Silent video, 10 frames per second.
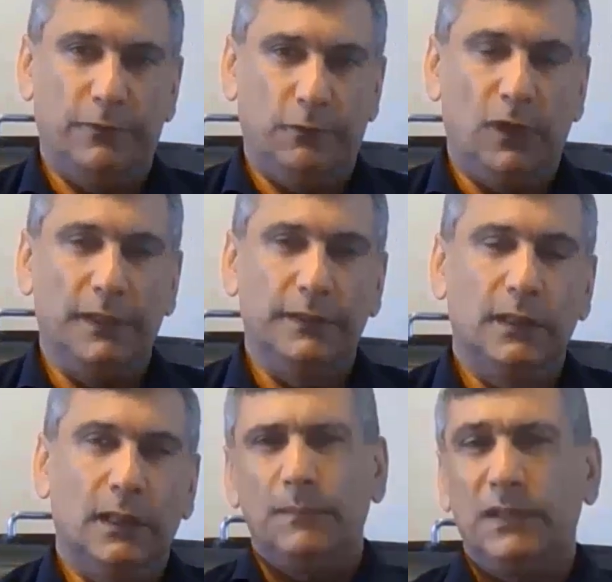for
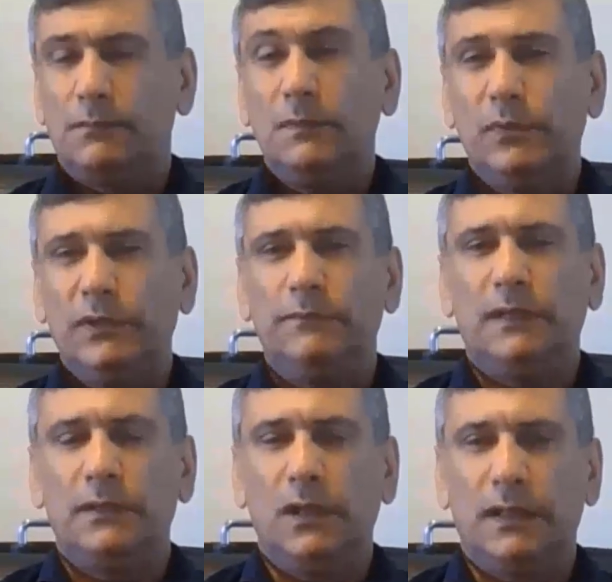everyone because we
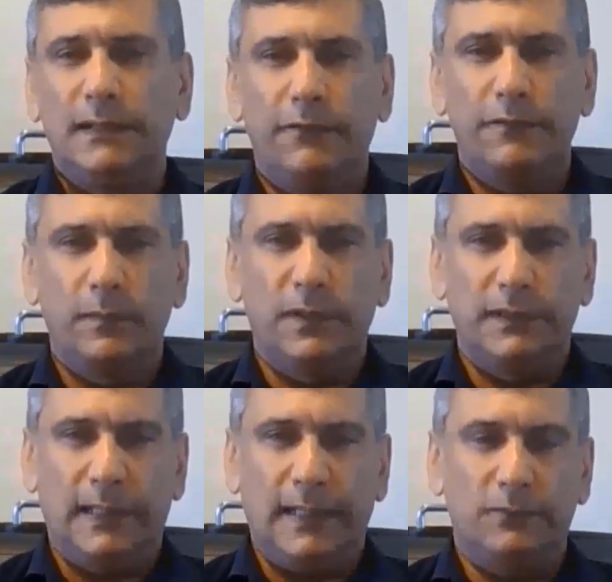believe that not
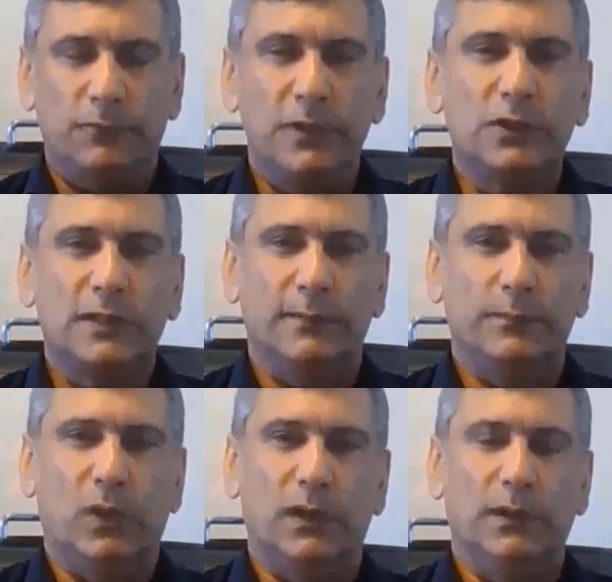everybody can reach
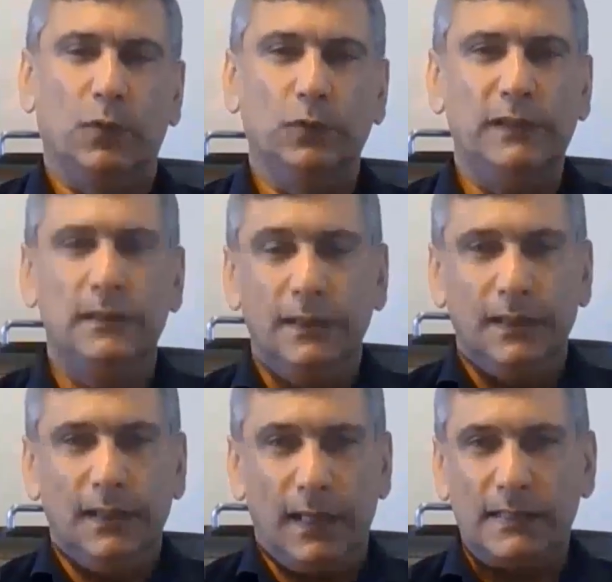that bar.
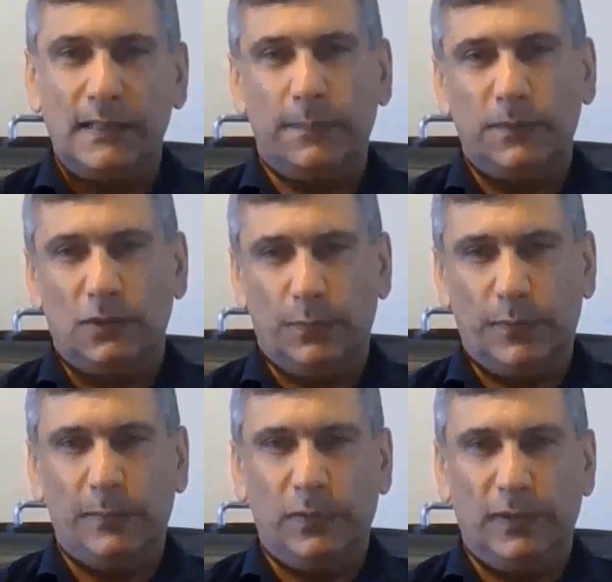Only
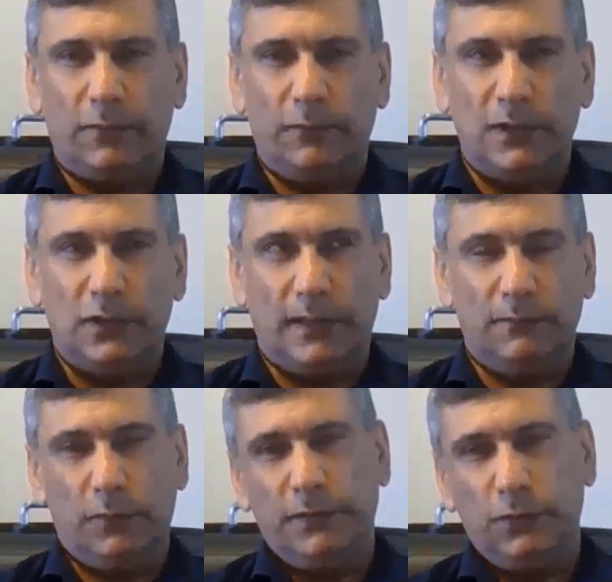exceptional people can reach.
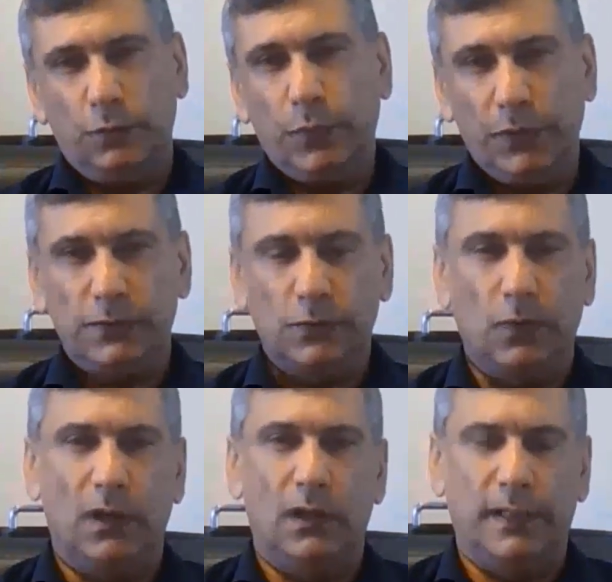And when you put it
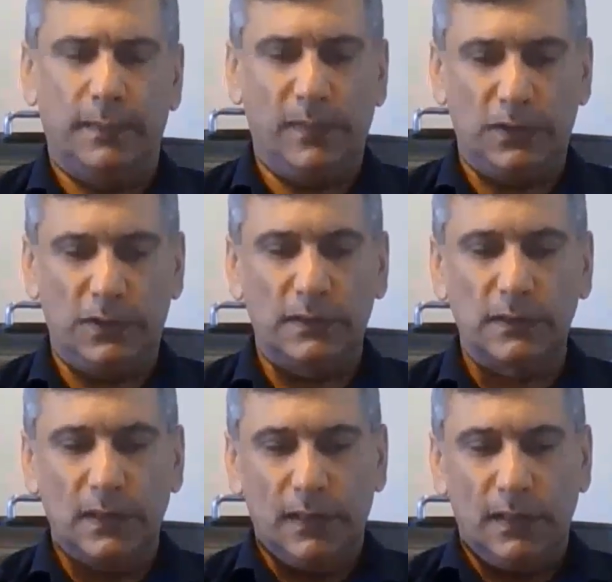so high, it may
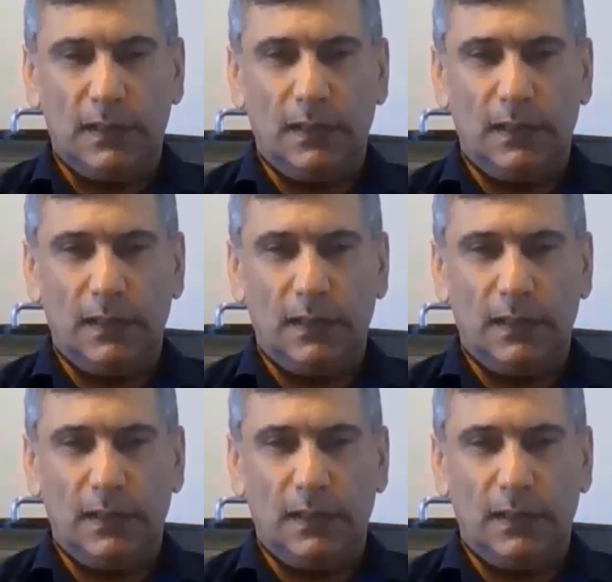just